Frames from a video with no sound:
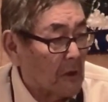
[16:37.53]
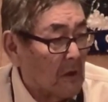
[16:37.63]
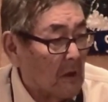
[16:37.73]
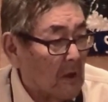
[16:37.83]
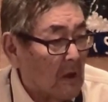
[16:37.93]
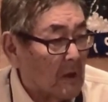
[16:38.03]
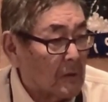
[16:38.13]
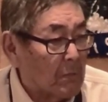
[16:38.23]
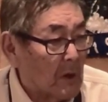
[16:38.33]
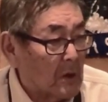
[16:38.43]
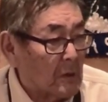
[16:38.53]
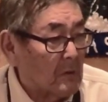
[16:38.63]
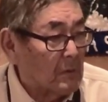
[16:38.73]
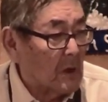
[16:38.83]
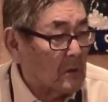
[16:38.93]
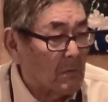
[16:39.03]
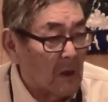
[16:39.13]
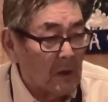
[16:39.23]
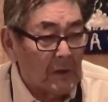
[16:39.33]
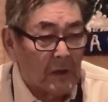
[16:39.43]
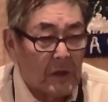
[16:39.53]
It's part of our body.